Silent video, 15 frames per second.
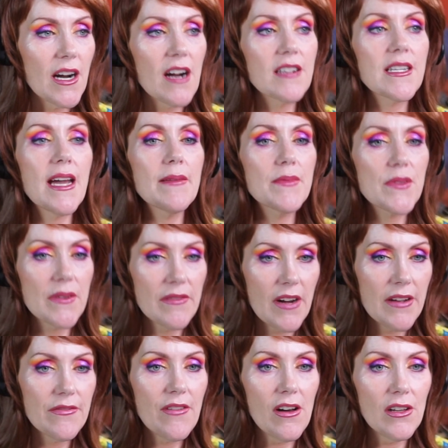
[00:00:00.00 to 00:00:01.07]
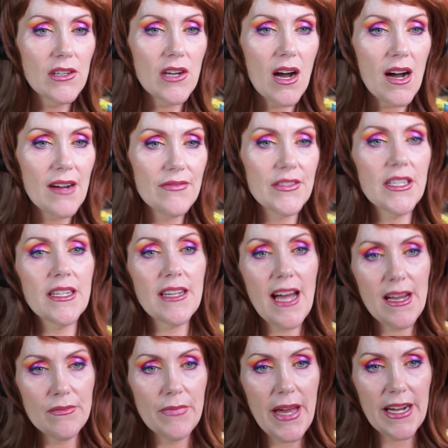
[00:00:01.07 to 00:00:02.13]
are times whenever I've fallen off and then
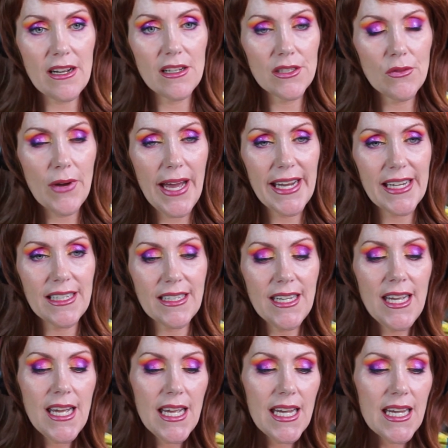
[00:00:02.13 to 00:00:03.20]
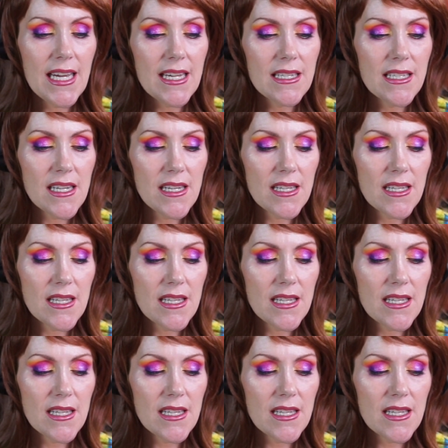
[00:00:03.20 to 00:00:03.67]
gotten back on the wagon, and